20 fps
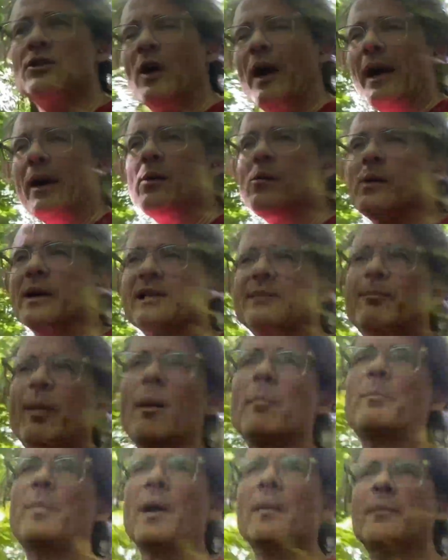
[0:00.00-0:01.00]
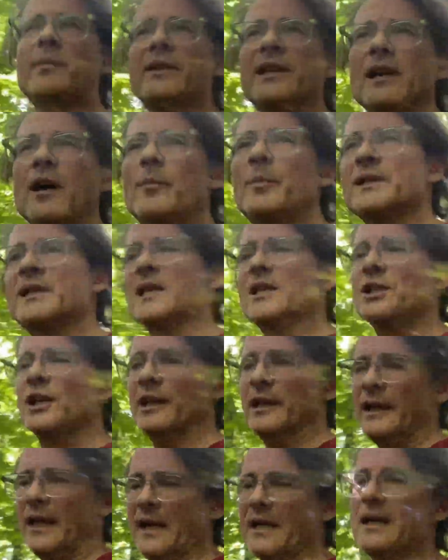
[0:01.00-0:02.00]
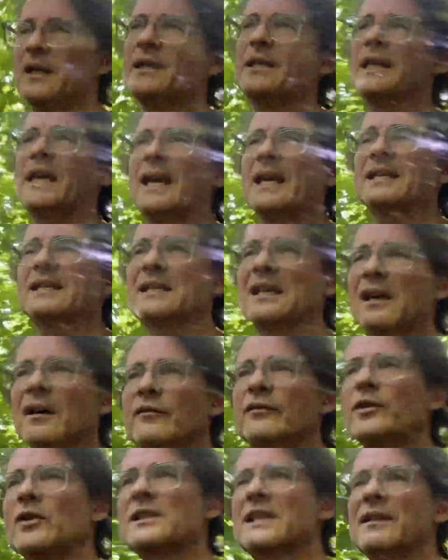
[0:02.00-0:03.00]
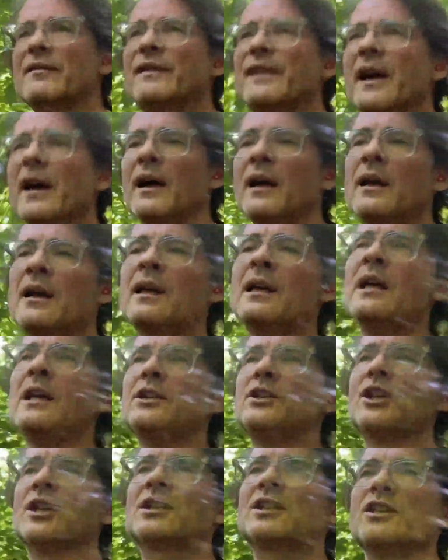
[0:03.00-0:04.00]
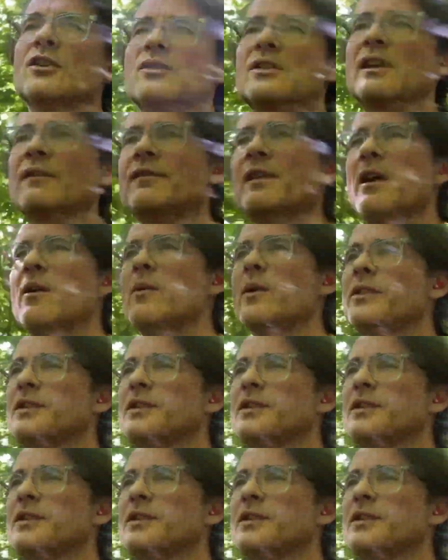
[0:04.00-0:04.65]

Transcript: I always bump up the opposition. And in the case of Yosefia, just Yosefia with